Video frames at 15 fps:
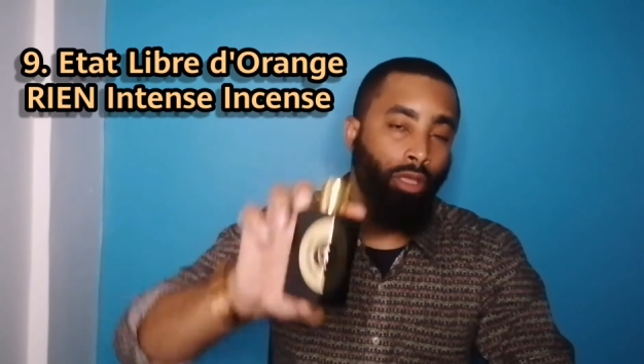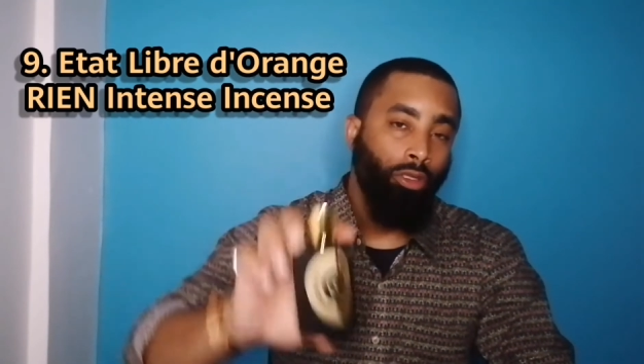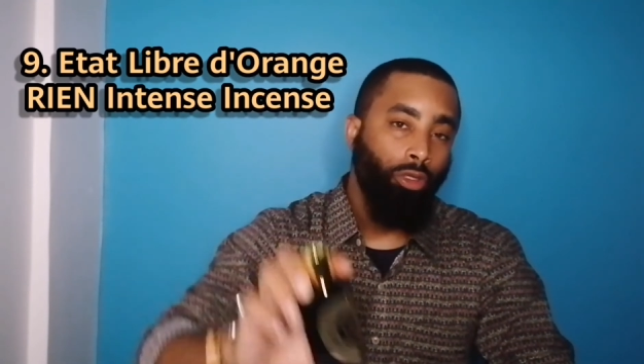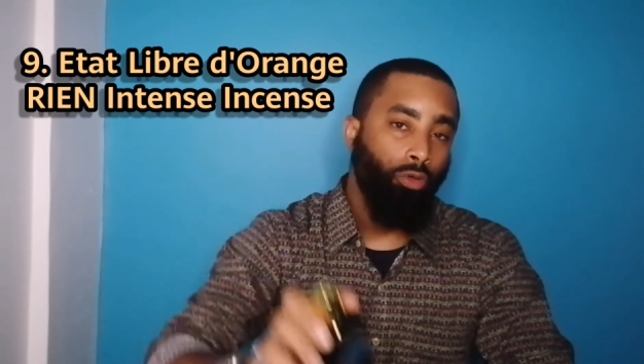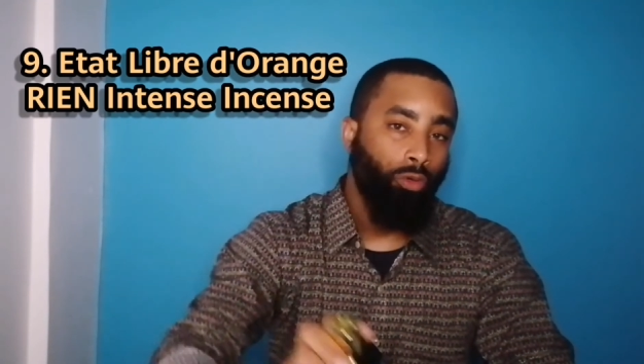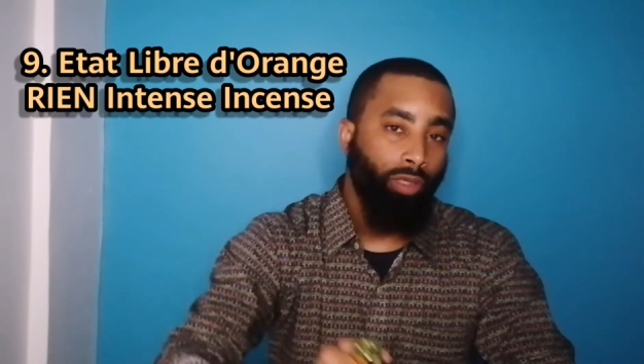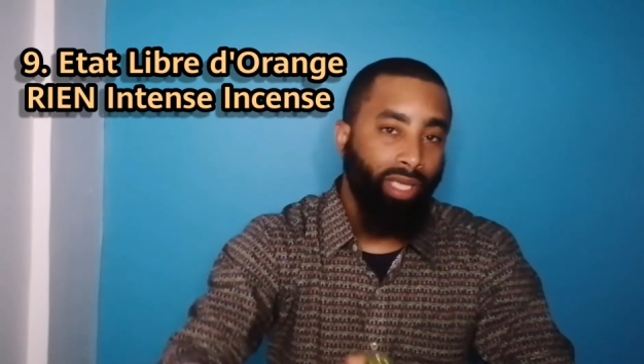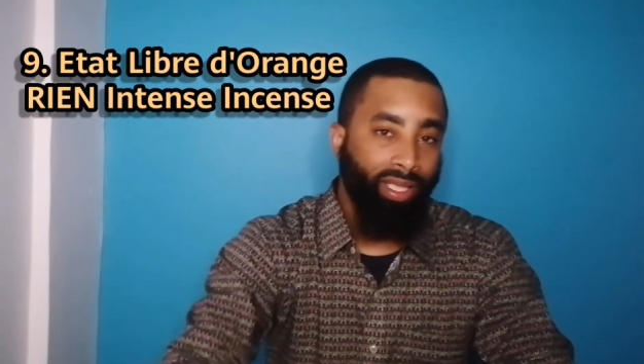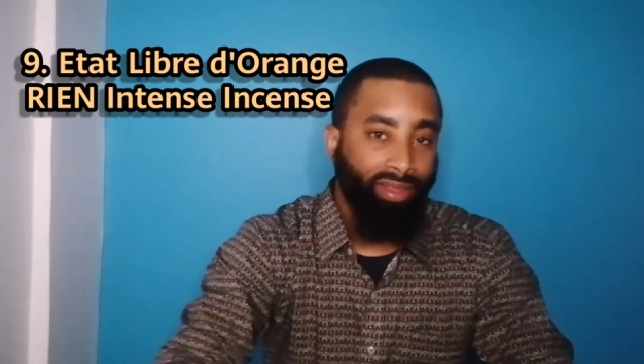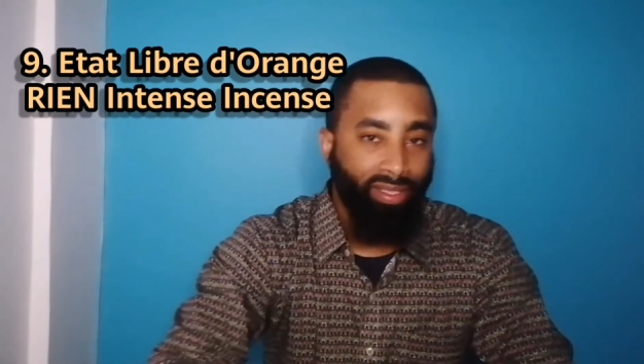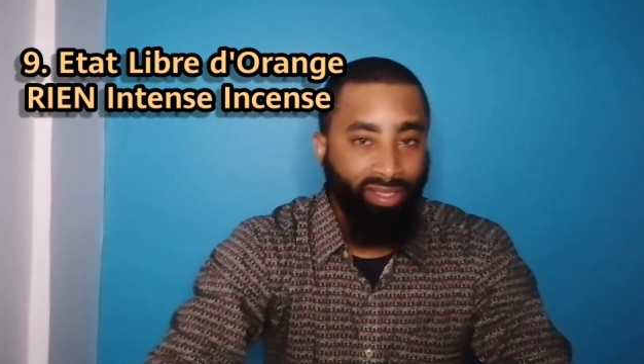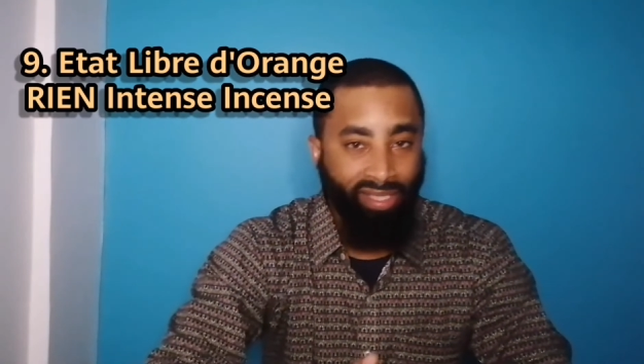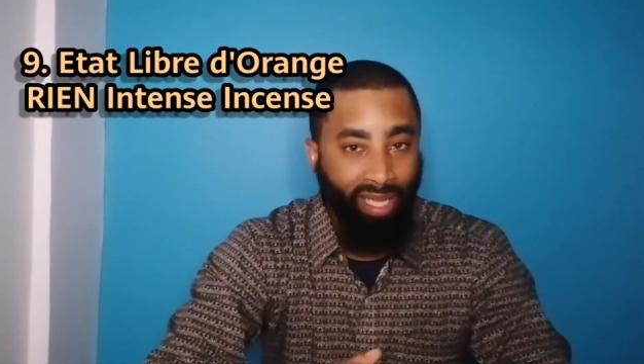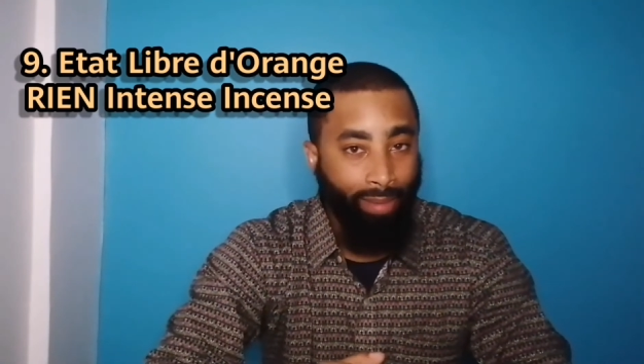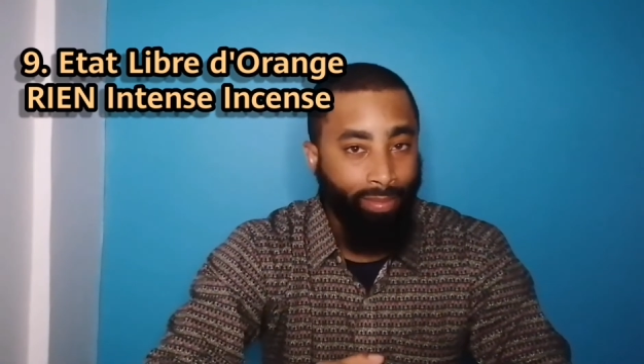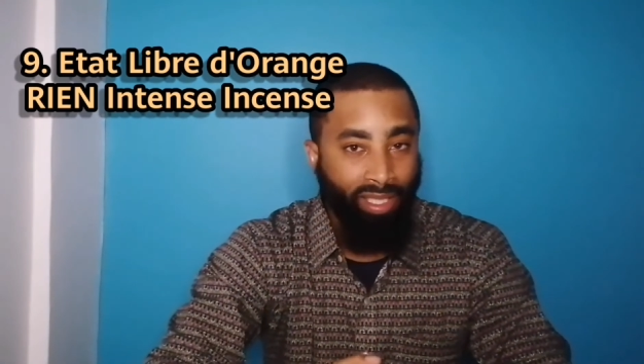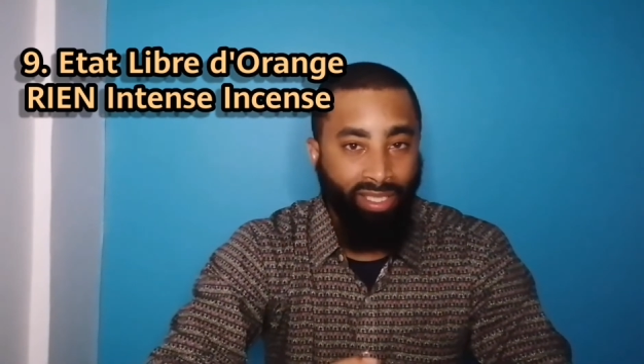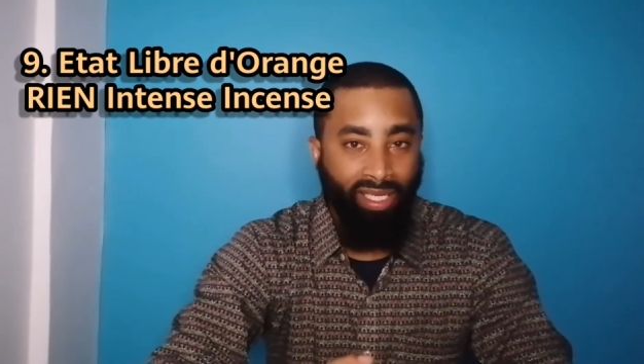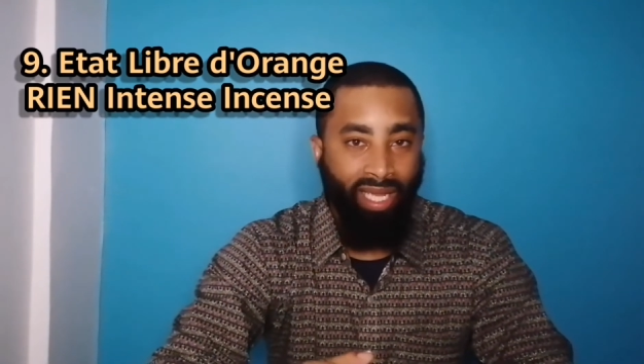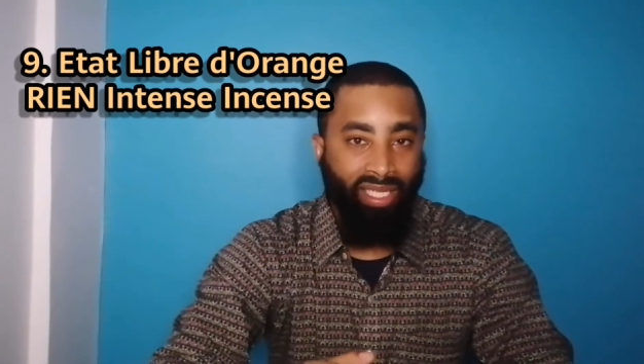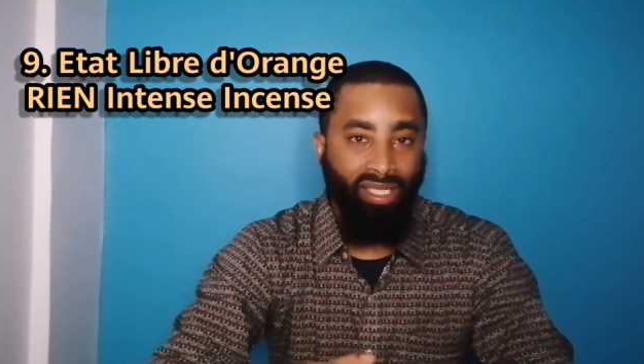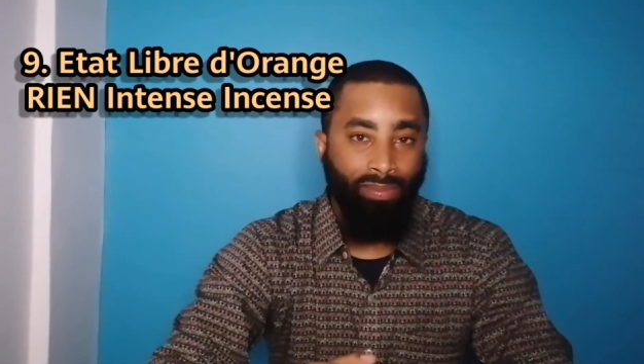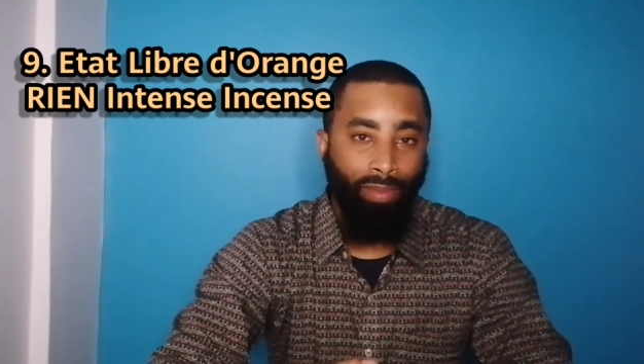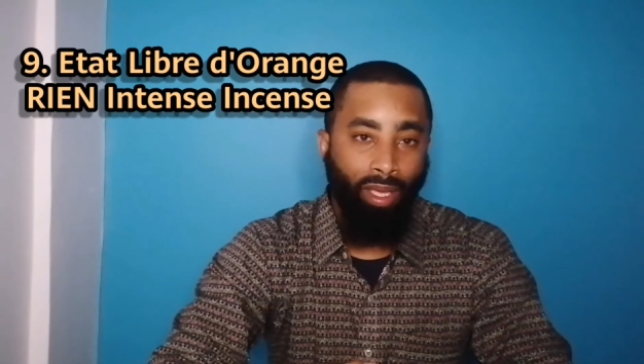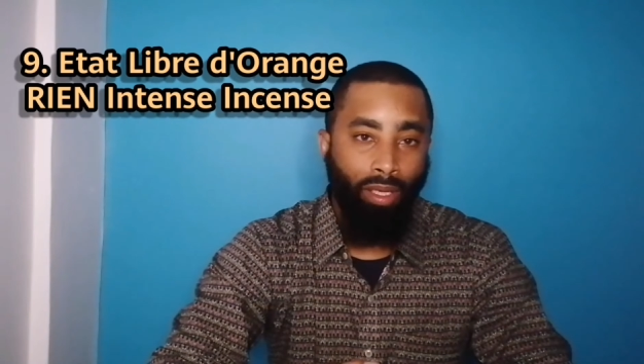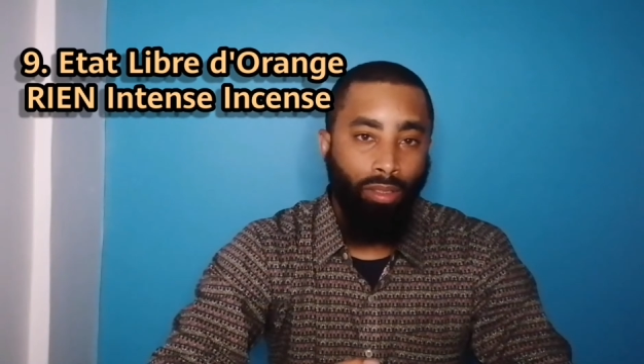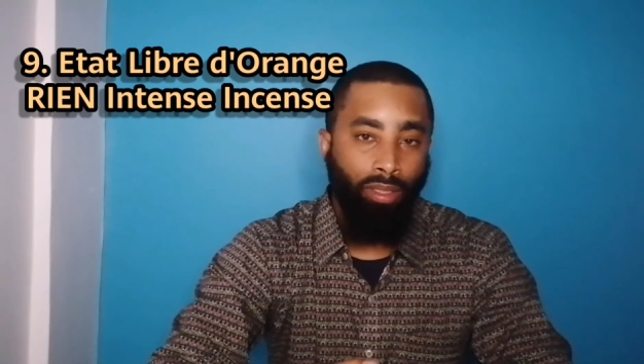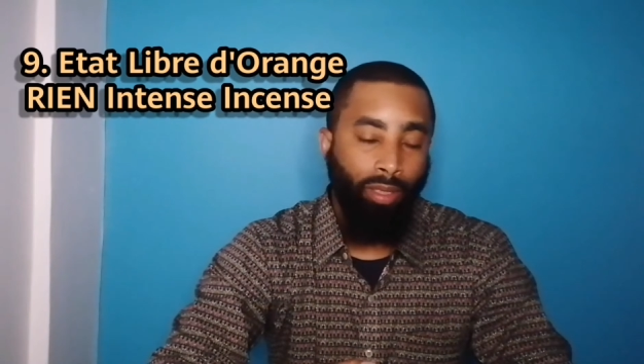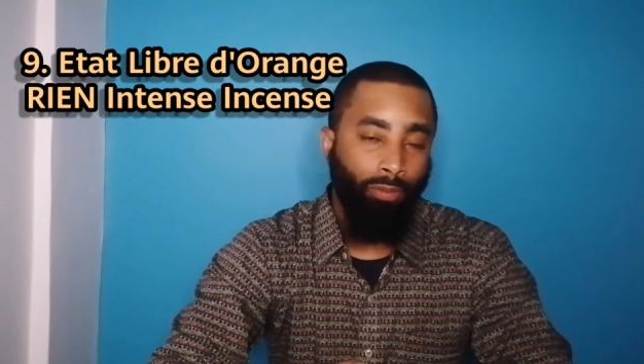you will get the same exact smell.